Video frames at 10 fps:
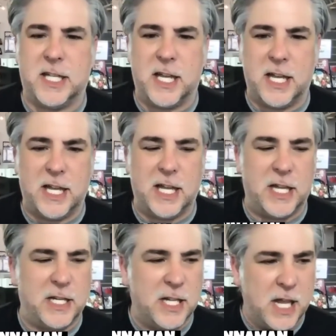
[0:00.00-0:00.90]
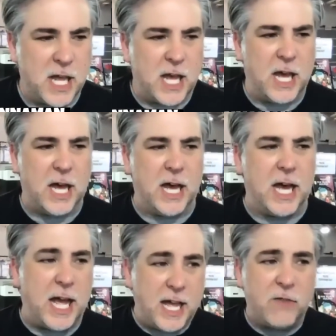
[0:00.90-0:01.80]
and
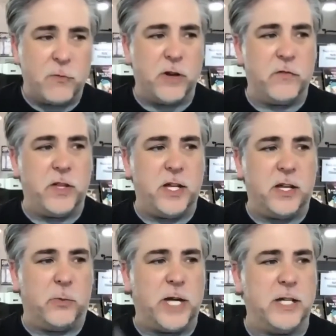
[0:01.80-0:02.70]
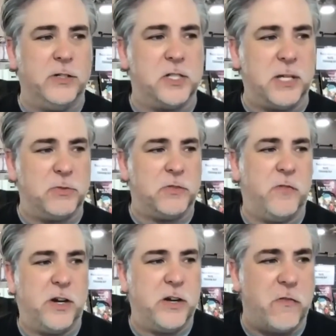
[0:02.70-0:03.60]
I have one of the writers that was
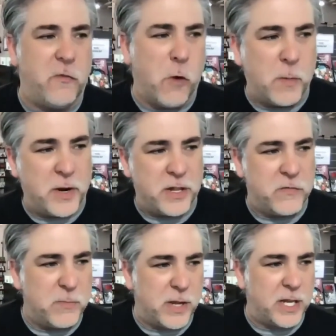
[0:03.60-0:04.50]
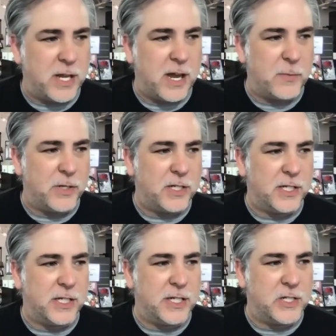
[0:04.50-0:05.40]
very formative in my comic
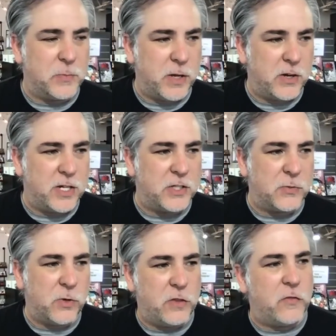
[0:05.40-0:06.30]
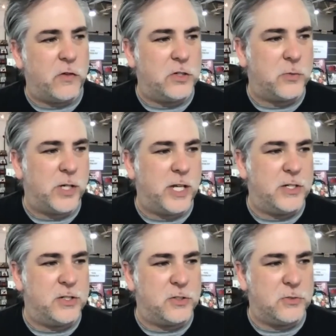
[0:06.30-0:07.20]
experience, one of the first
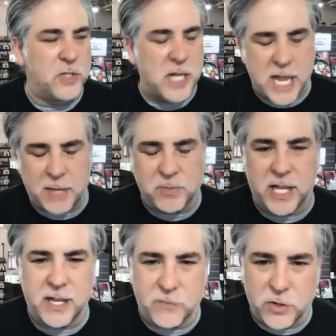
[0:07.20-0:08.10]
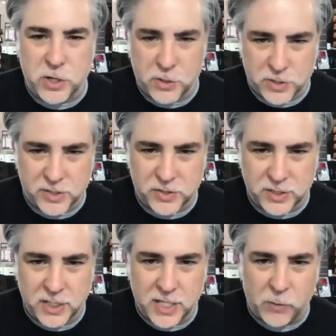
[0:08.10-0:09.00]
writers whose names I ever noticed.
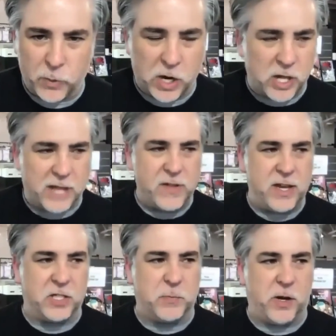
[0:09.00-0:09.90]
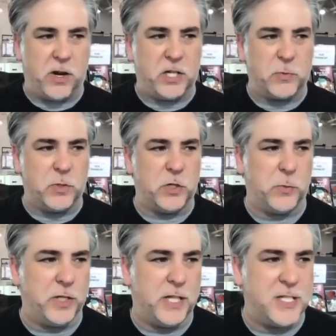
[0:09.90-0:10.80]
We all have that experience where you
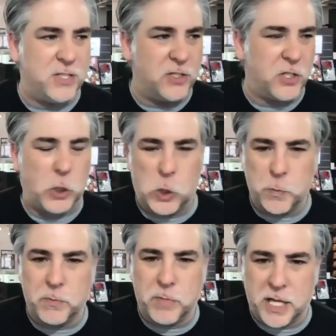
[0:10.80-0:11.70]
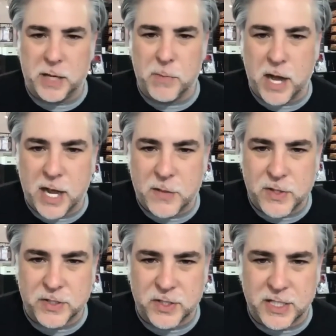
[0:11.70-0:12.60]
realize there's a human being behind
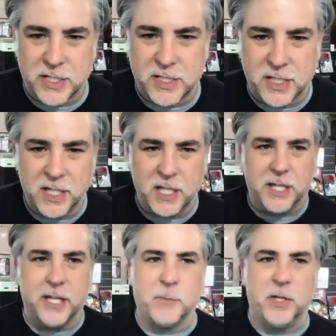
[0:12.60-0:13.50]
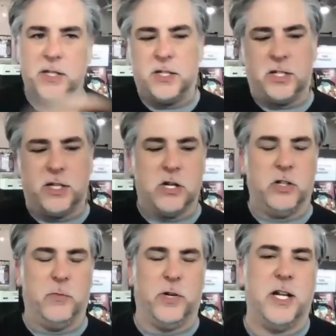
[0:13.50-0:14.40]
these things, and I'm getting to talk to
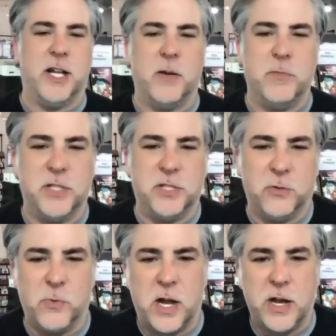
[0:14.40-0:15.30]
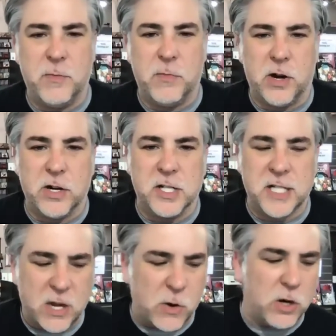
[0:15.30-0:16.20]
him right now, Mr. Ron Marz.
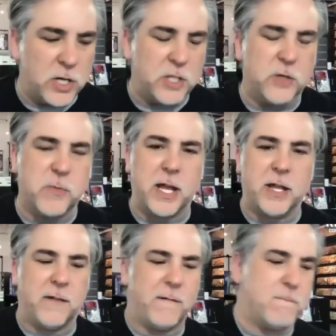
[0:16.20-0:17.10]
How are you, man?